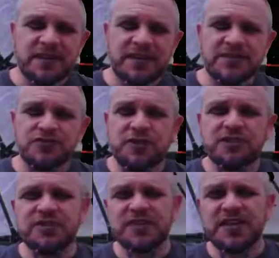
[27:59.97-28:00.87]

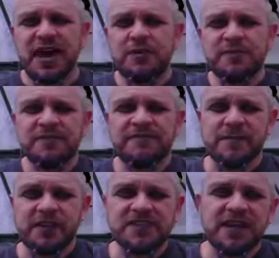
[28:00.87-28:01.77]
instructions on how to be a
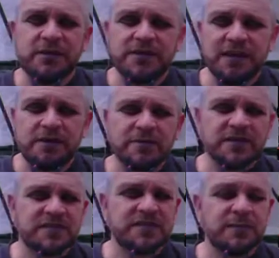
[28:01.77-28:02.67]
feminist psychotherapist.